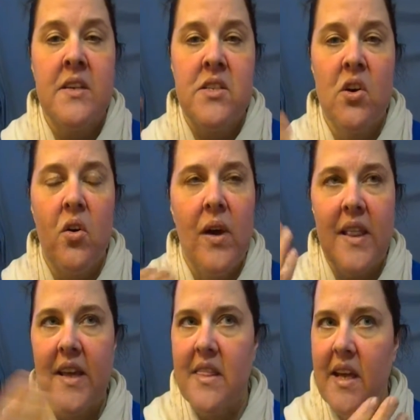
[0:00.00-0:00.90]
So I
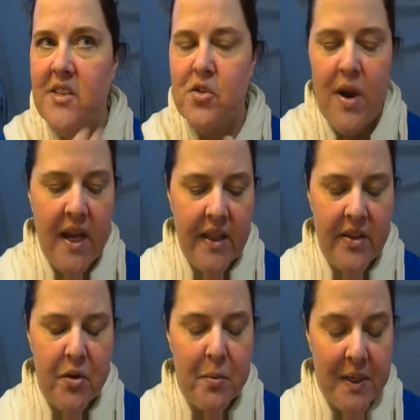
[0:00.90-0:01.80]
let that dry a
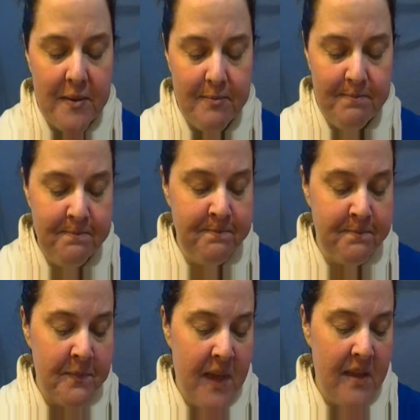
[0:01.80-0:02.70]
little bit.
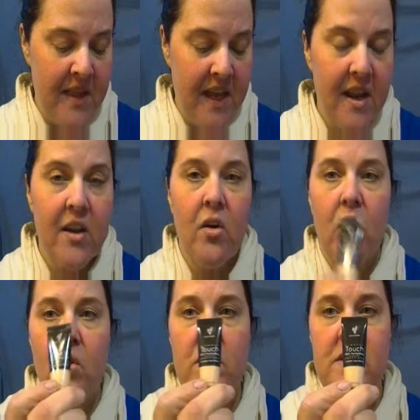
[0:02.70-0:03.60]
And then I
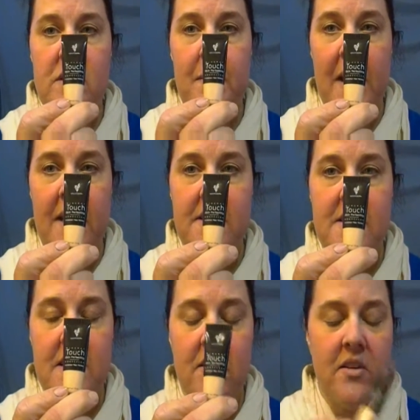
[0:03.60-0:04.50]
go to my
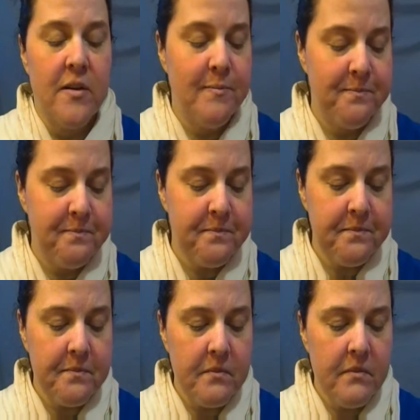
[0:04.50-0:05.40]
concealer.
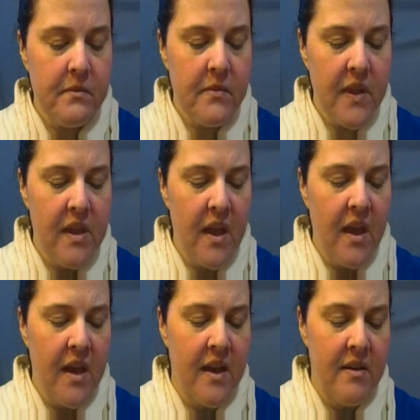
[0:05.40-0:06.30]

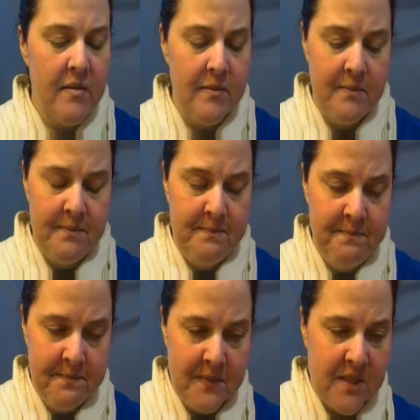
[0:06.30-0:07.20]
And
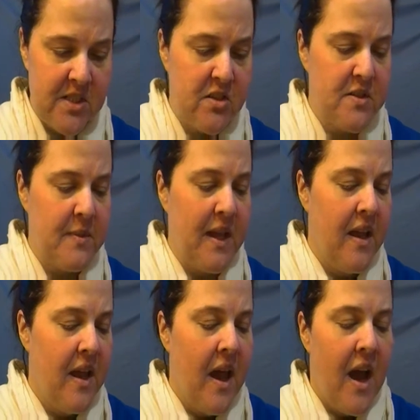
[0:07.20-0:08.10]
excuse me,
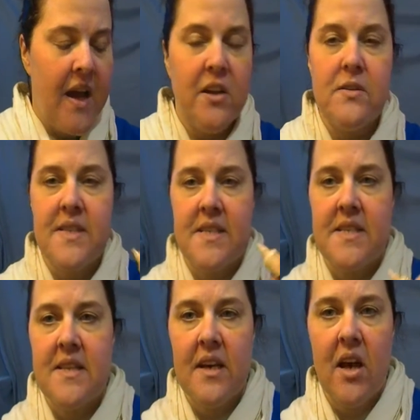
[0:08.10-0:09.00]
I use
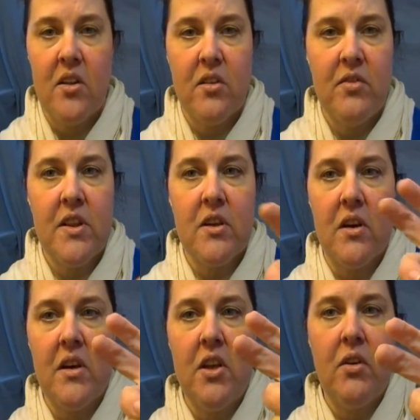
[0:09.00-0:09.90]
this in the color
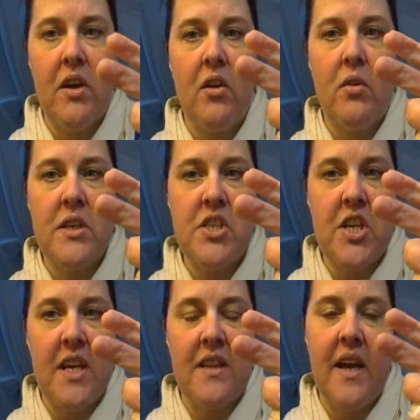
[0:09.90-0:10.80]
Velour. You can go a
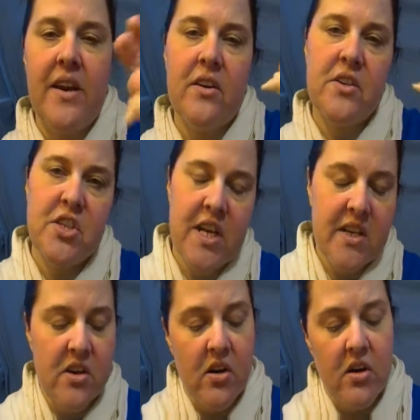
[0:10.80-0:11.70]
shade lighter,
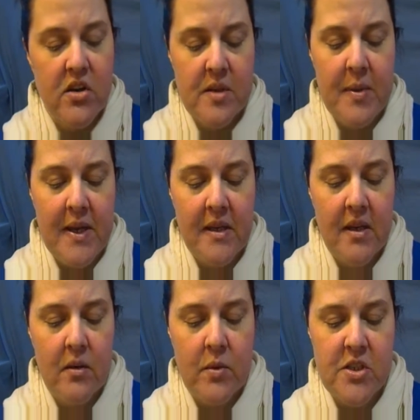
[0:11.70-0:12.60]
shade darker,
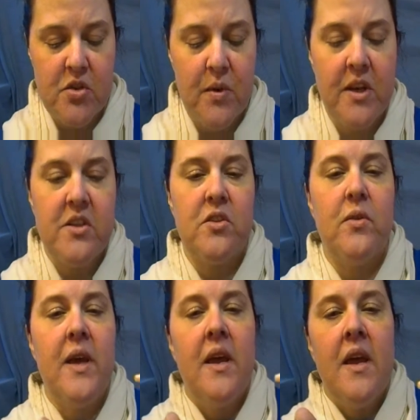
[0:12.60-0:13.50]
depending on what you want to do.